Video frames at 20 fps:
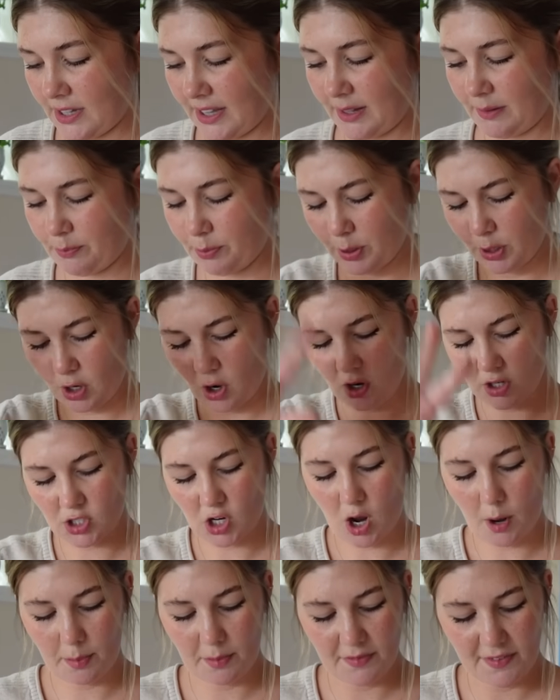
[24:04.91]
like put on
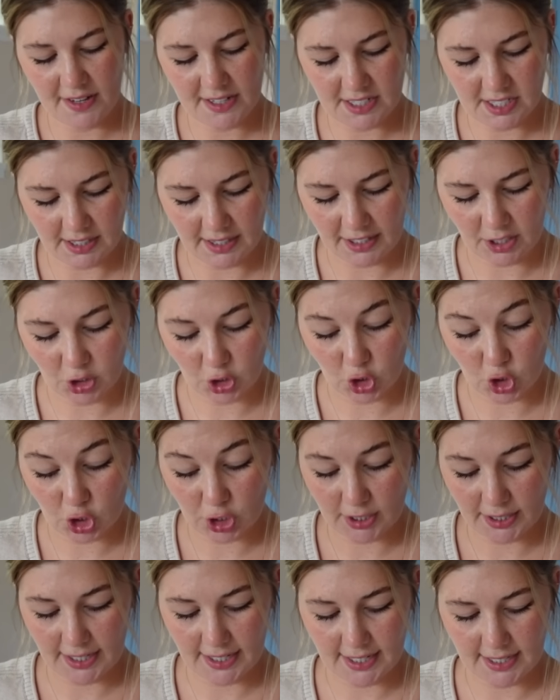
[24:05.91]
top of it to like
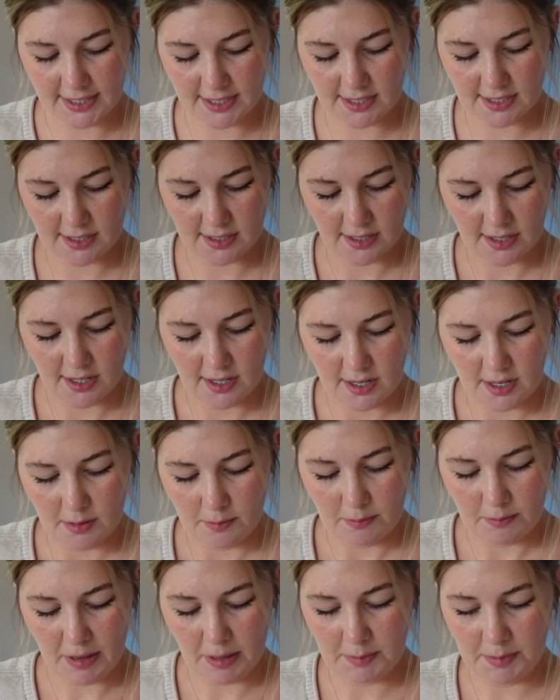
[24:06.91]
look like it's
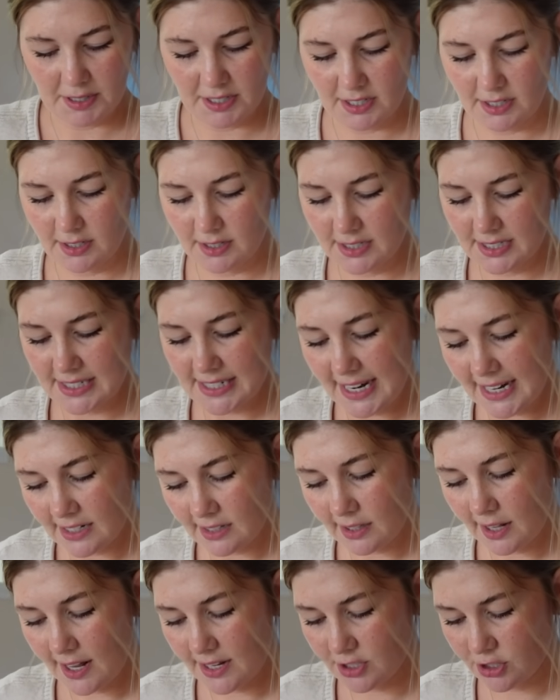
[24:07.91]
maybe
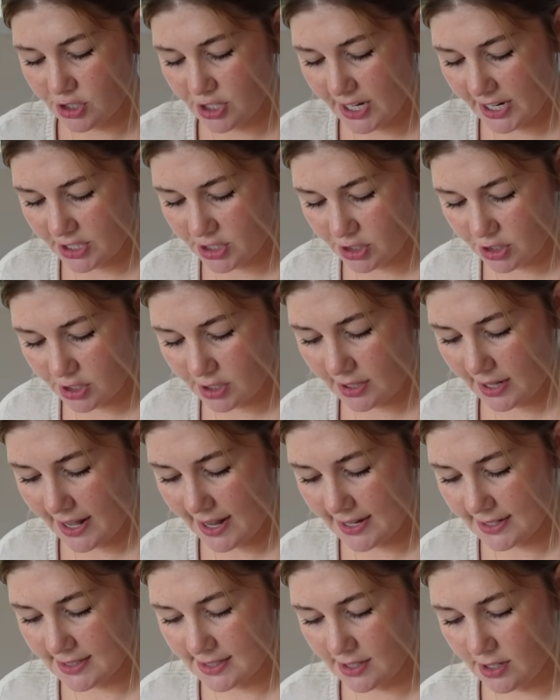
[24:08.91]
stained glass or textured
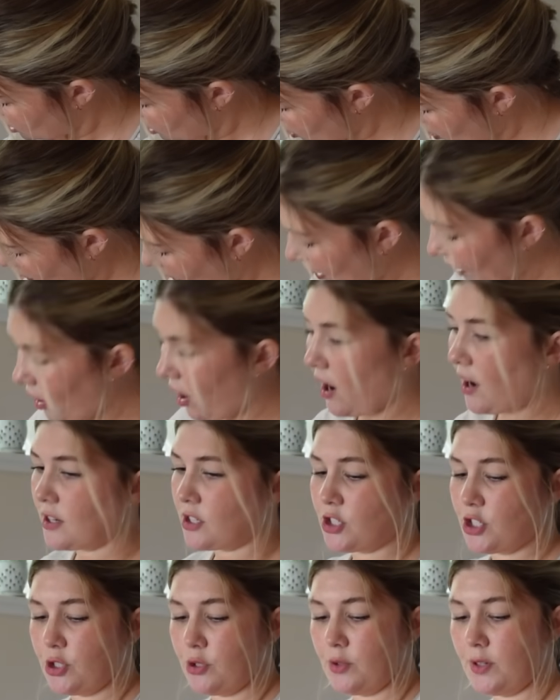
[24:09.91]
glass. So I
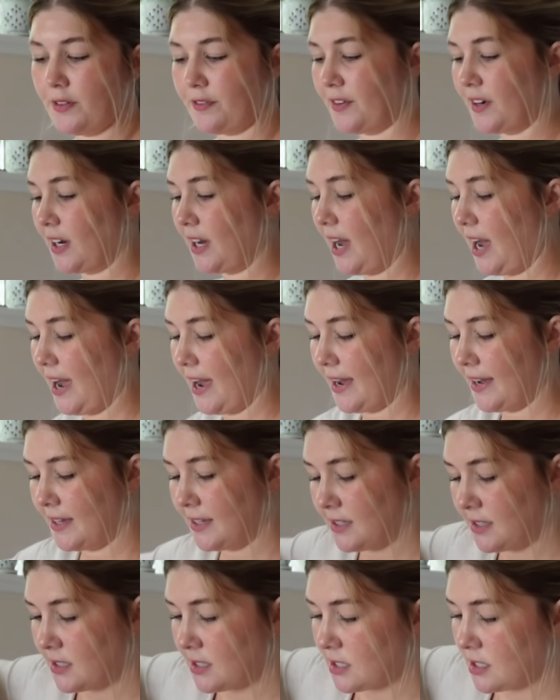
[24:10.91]
got 2 different
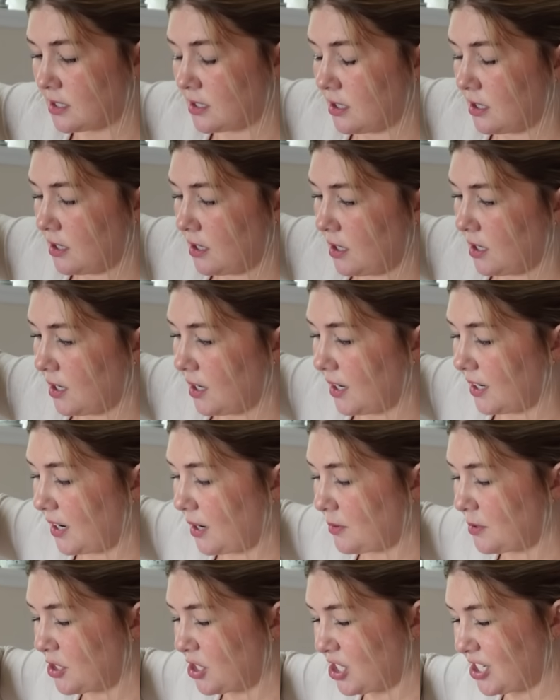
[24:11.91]
kinds, and
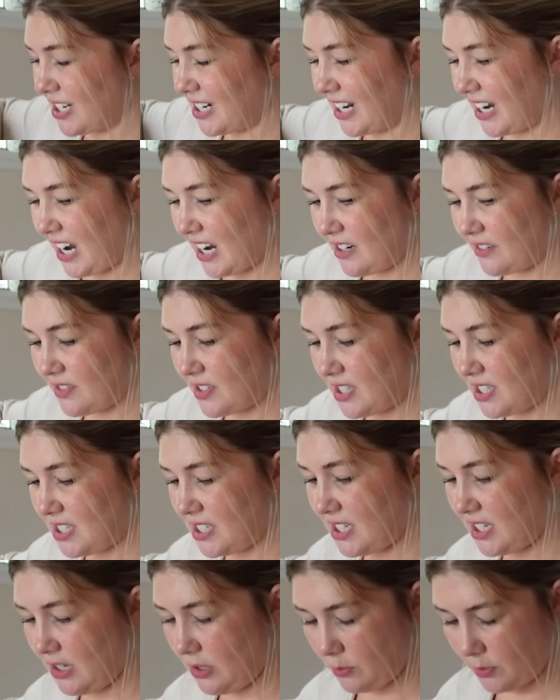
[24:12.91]
I was just gonna kind of
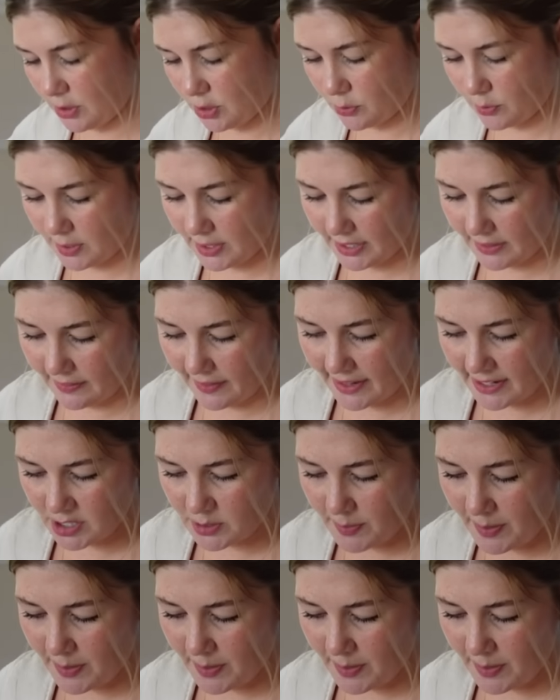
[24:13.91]
see which one I liked